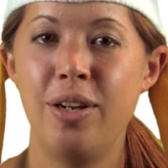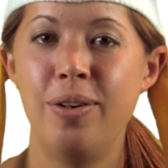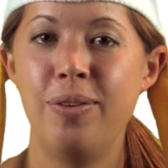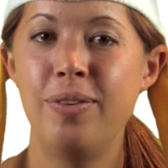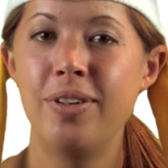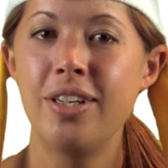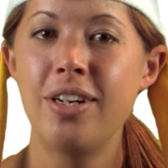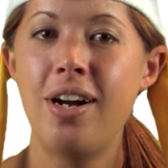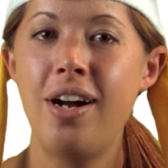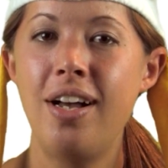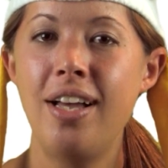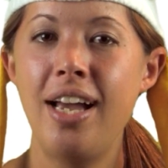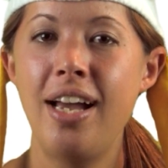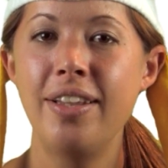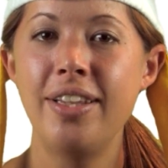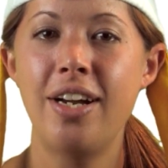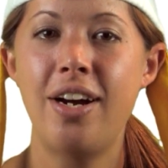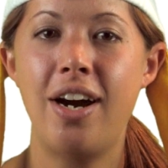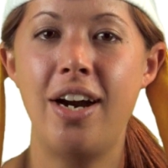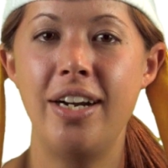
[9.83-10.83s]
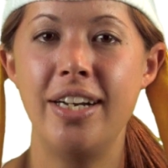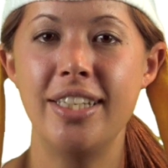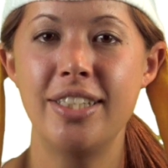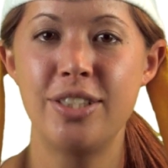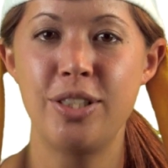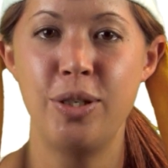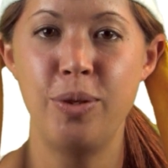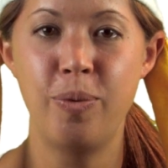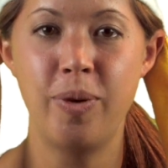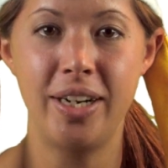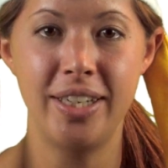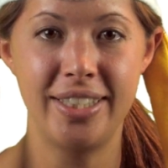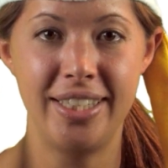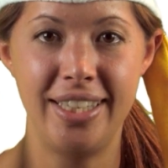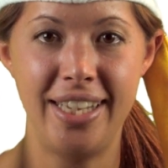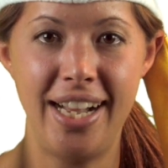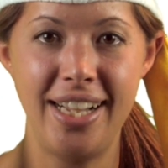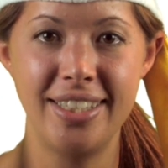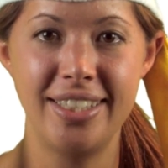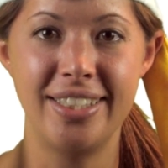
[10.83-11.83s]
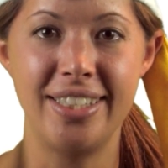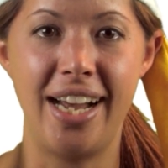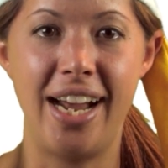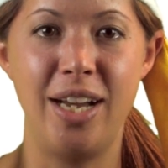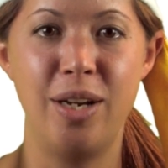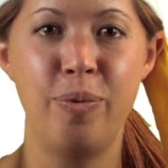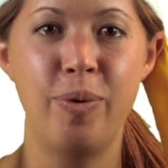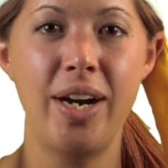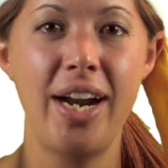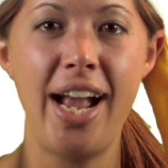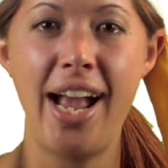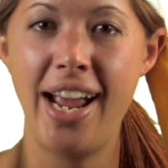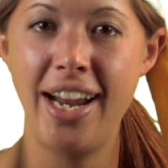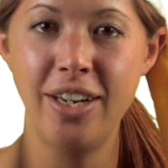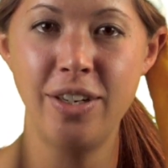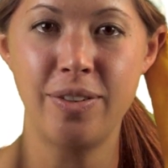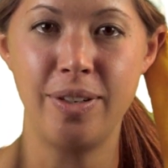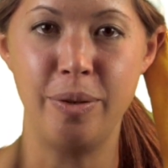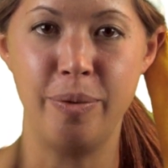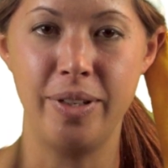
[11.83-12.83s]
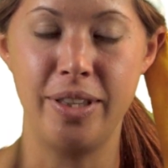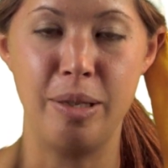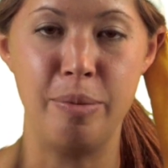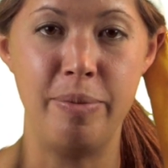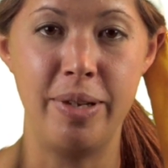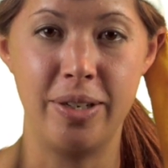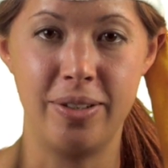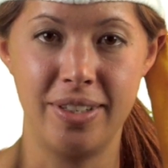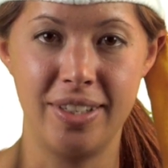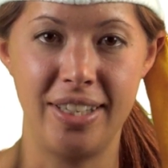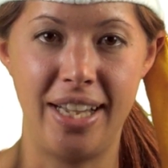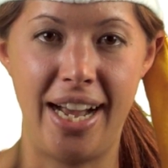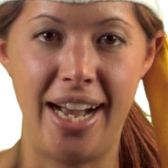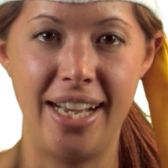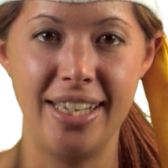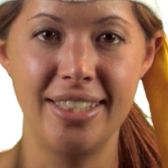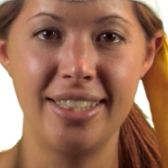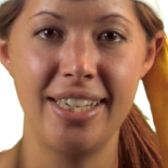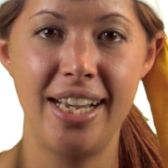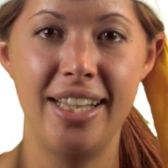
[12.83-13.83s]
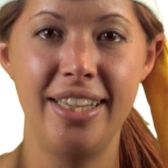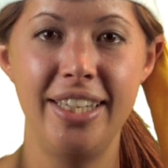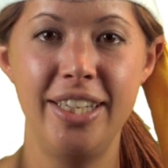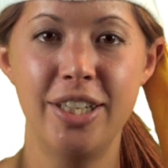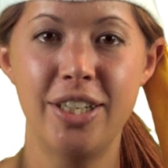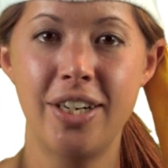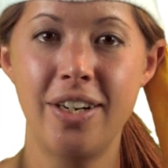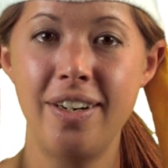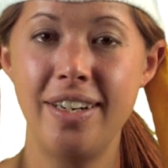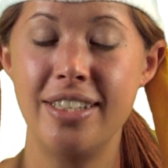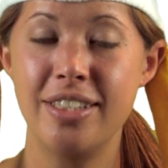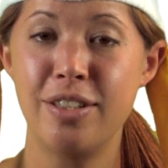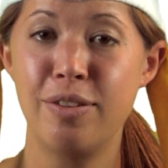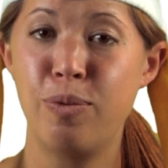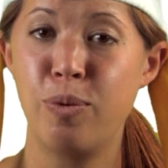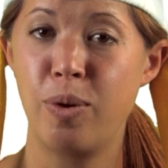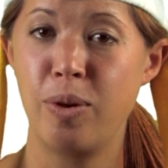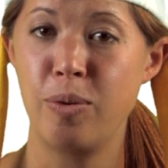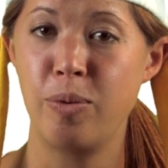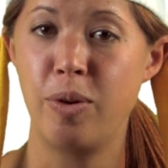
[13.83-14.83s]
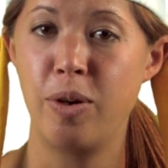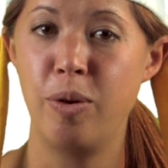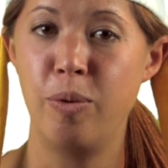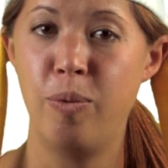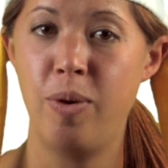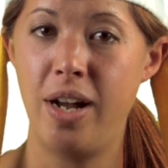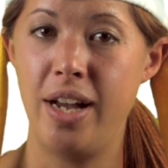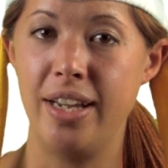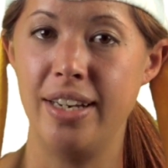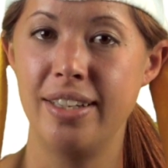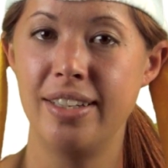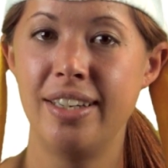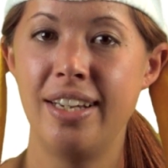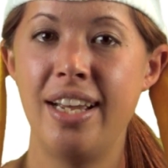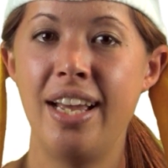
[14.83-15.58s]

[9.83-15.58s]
Recall how the artists who worked in that style were angry with the middle class and the occurrence of World War I,